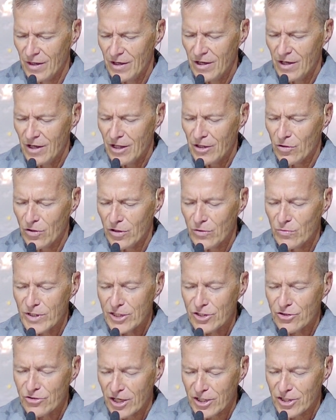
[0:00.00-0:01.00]
Lord, we
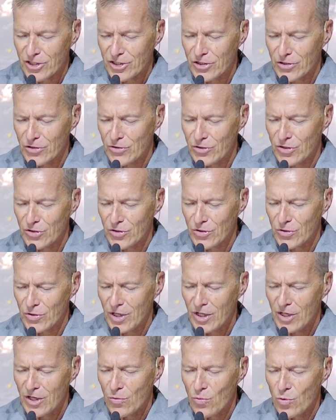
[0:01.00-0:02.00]
trust you to
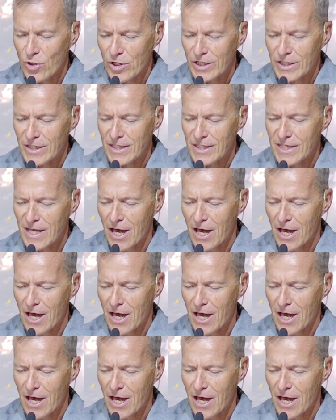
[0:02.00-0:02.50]
work this